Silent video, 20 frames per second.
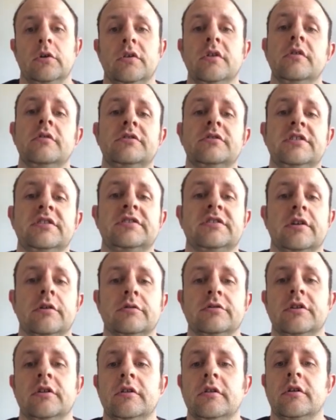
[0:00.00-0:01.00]
You use these
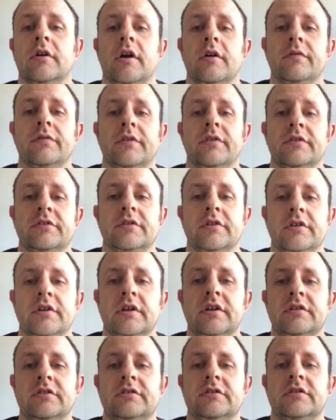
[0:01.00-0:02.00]
skills a lot over the two
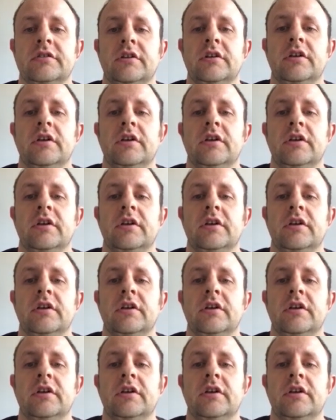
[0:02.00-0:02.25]
years,